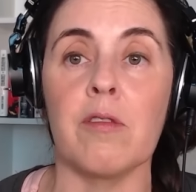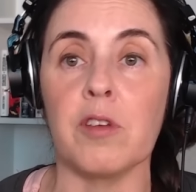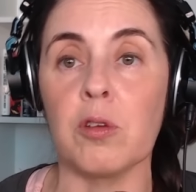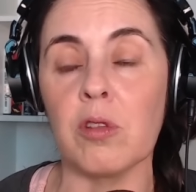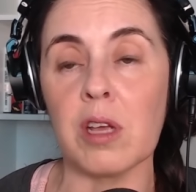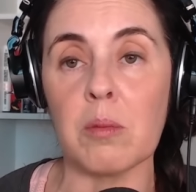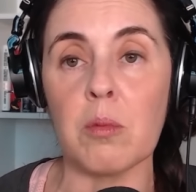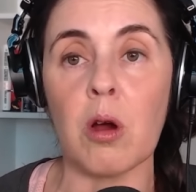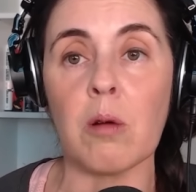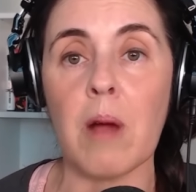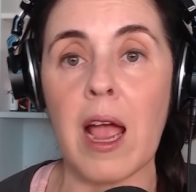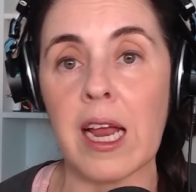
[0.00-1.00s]
If you lean
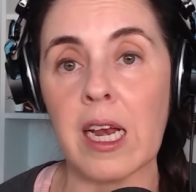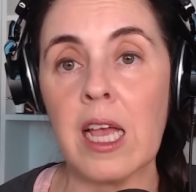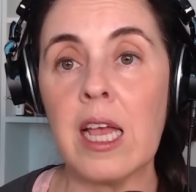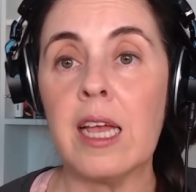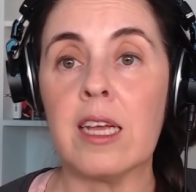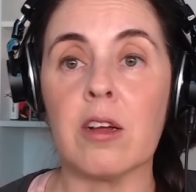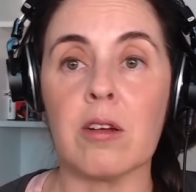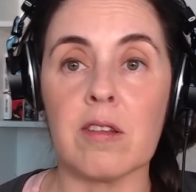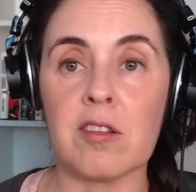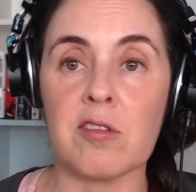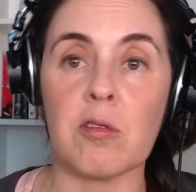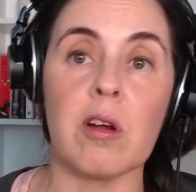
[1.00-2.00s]
more right, here are
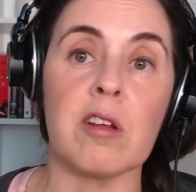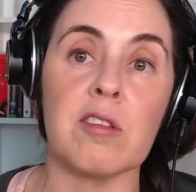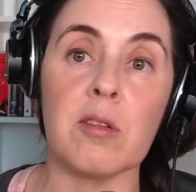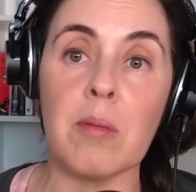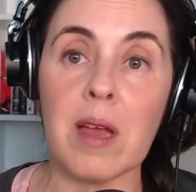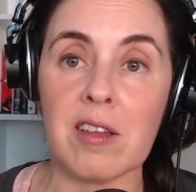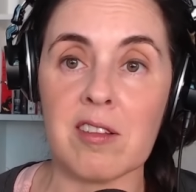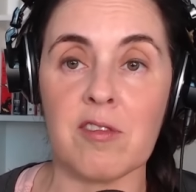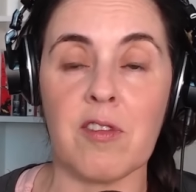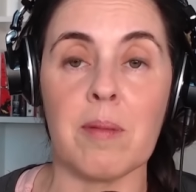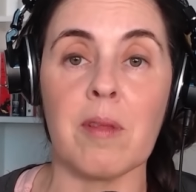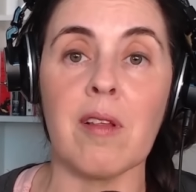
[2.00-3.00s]
the stories you missed
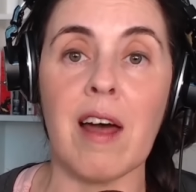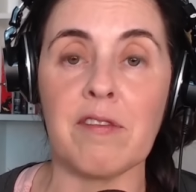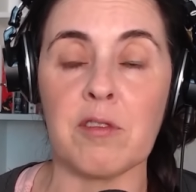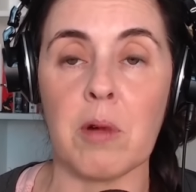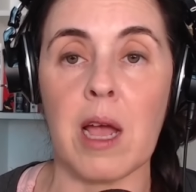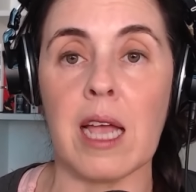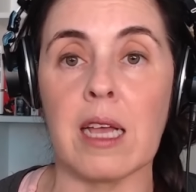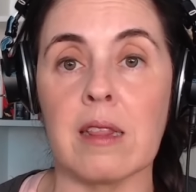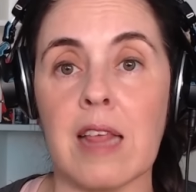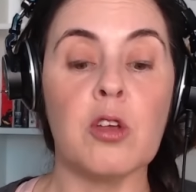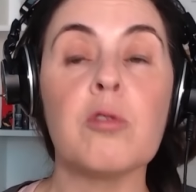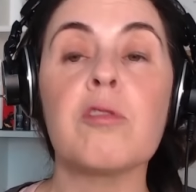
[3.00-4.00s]
from the left
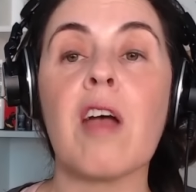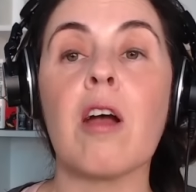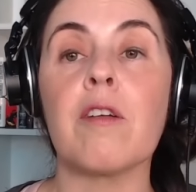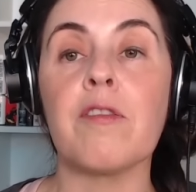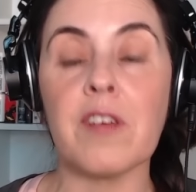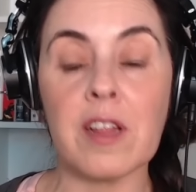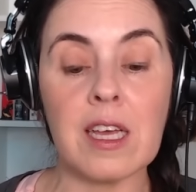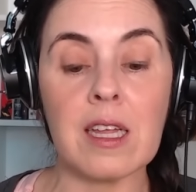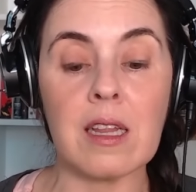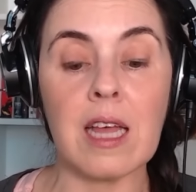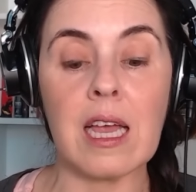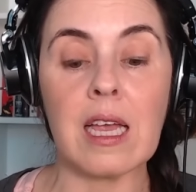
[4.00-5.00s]
wing. Use our
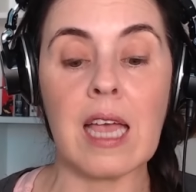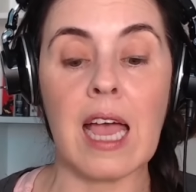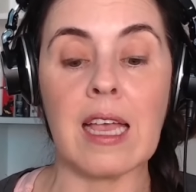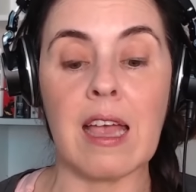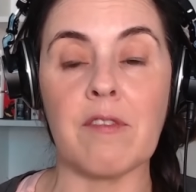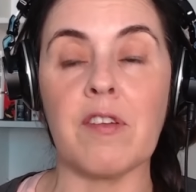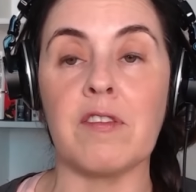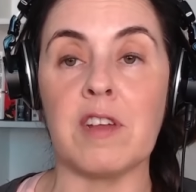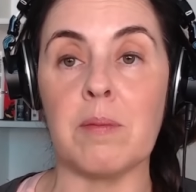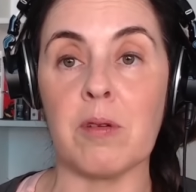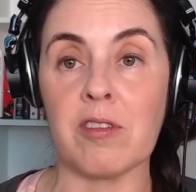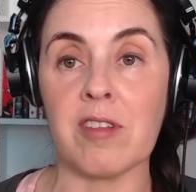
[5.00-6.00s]
affiliate link and get
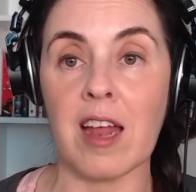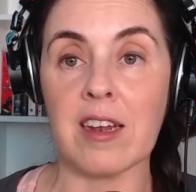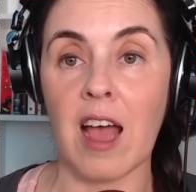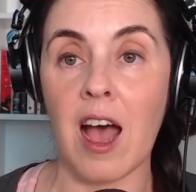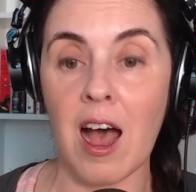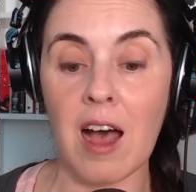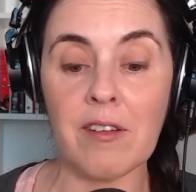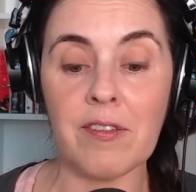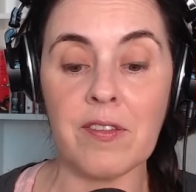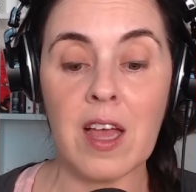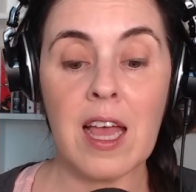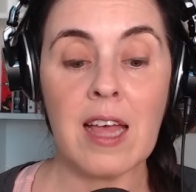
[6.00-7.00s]
15%
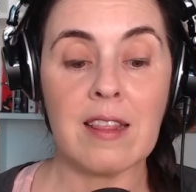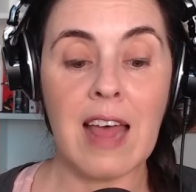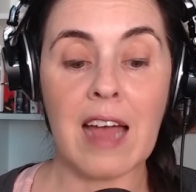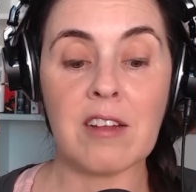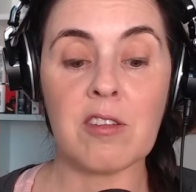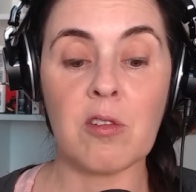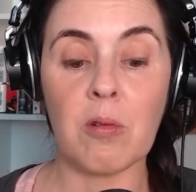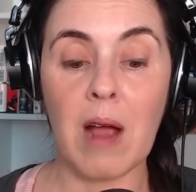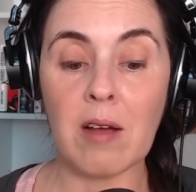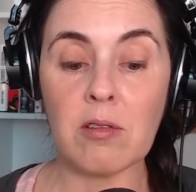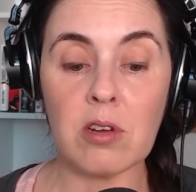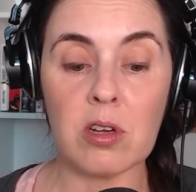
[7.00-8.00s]
off. That's
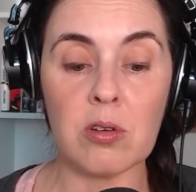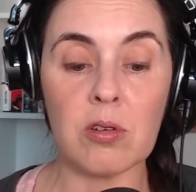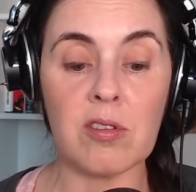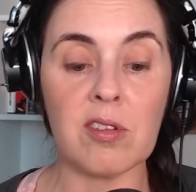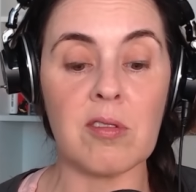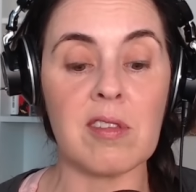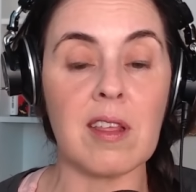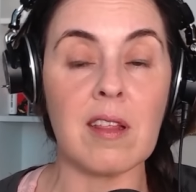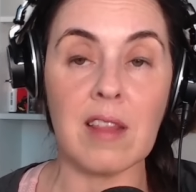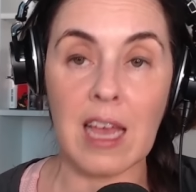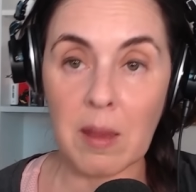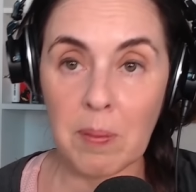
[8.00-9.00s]
Ground News. Use the
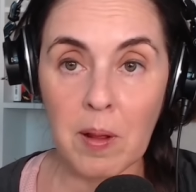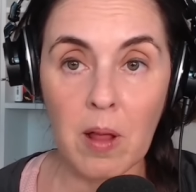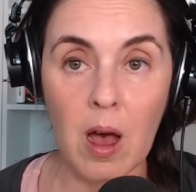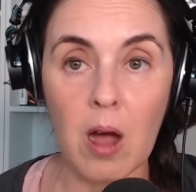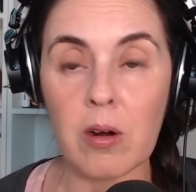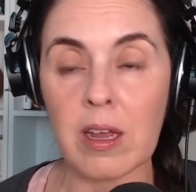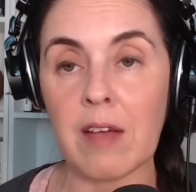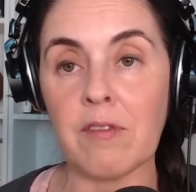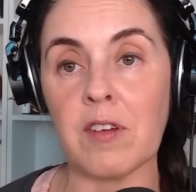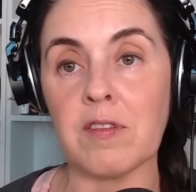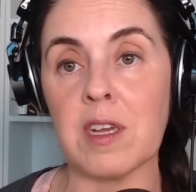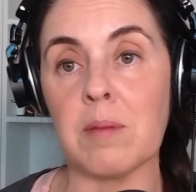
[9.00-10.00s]
link below to get
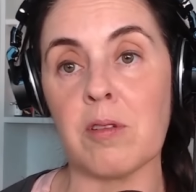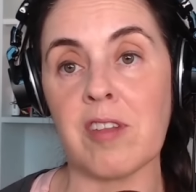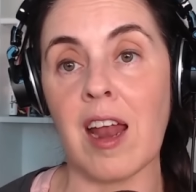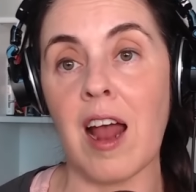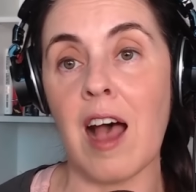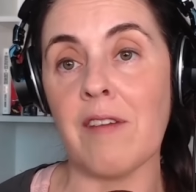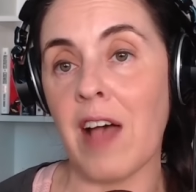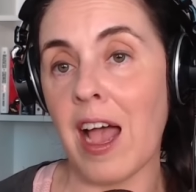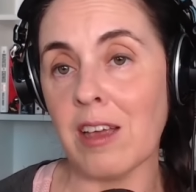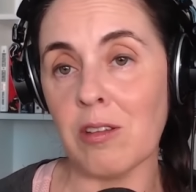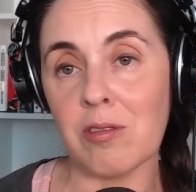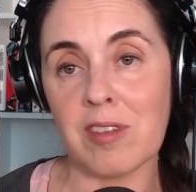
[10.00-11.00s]
15% off.
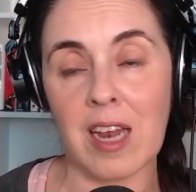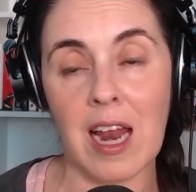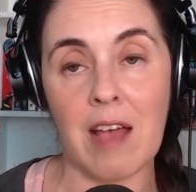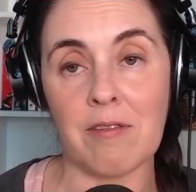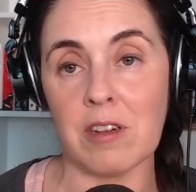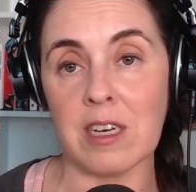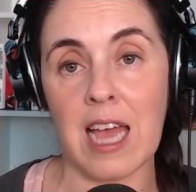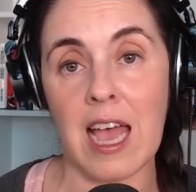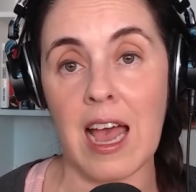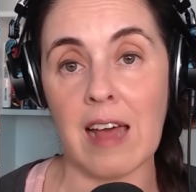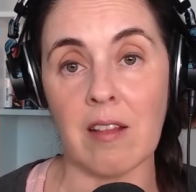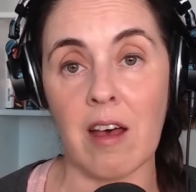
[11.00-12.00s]
I use it every
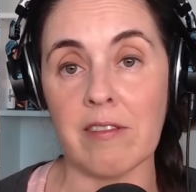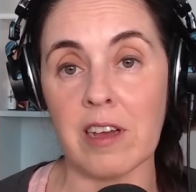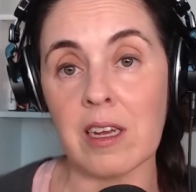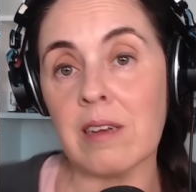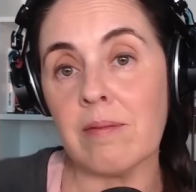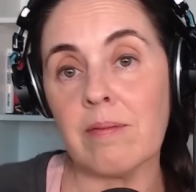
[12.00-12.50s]
day. I love it.